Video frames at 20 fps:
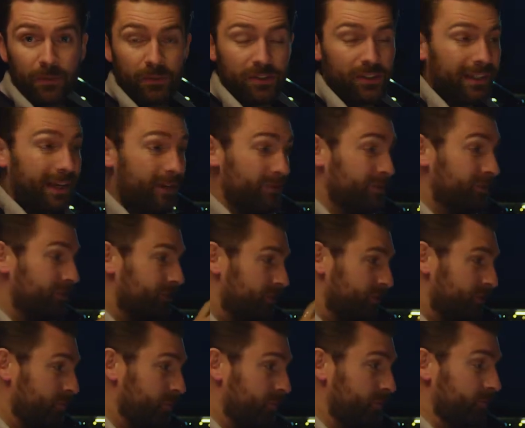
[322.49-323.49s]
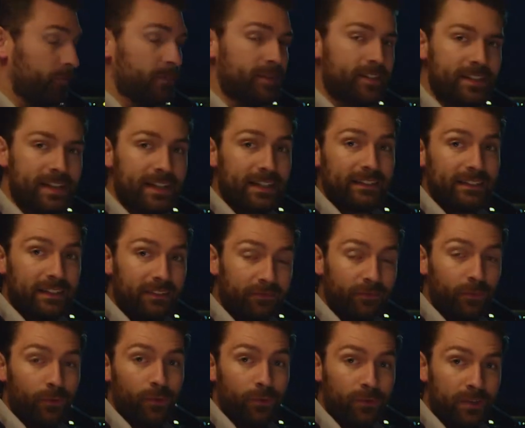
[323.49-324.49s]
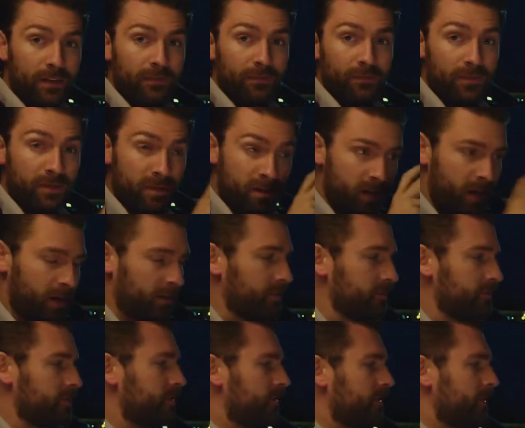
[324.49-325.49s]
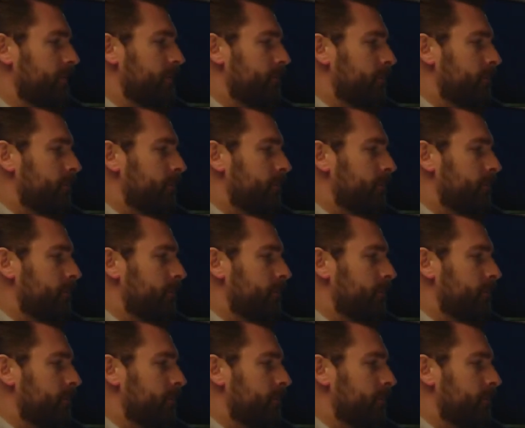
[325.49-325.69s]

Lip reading: which allows you to choose from 64 different colors.